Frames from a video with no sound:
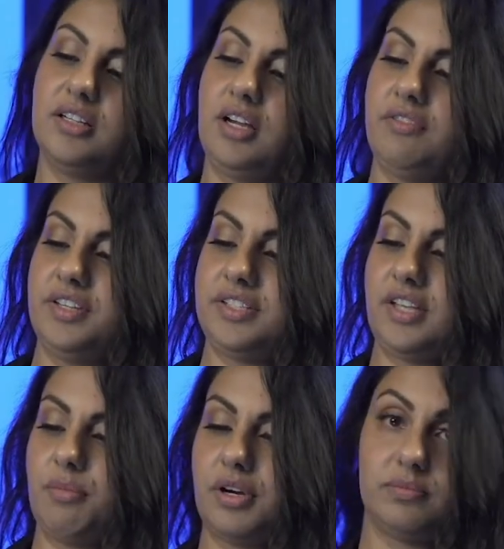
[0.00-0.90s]
of the
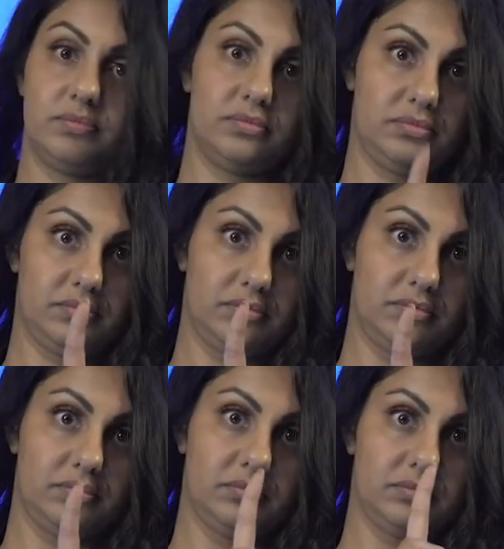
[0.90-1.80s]
summer."
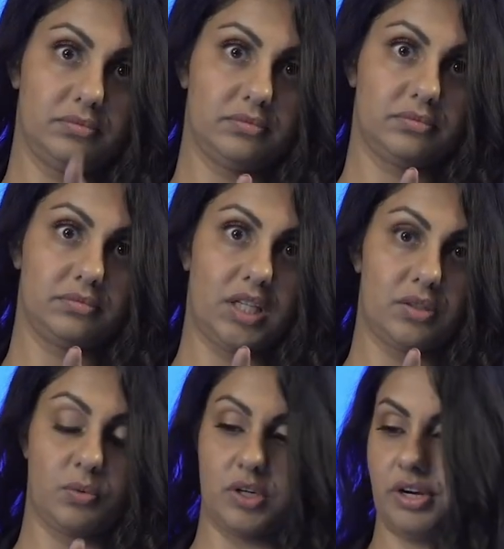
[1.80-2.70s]
That's
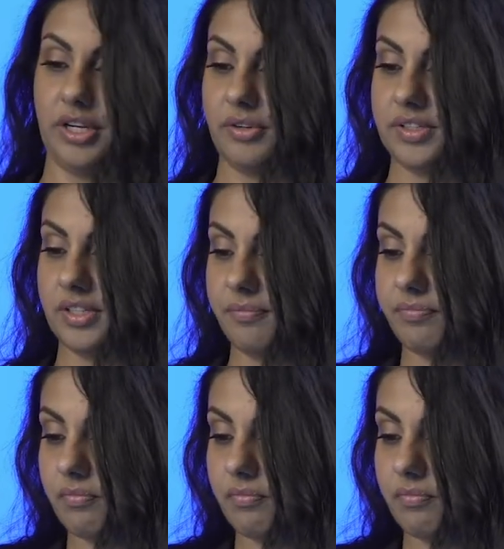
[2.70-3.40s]
a word right now, isn't it?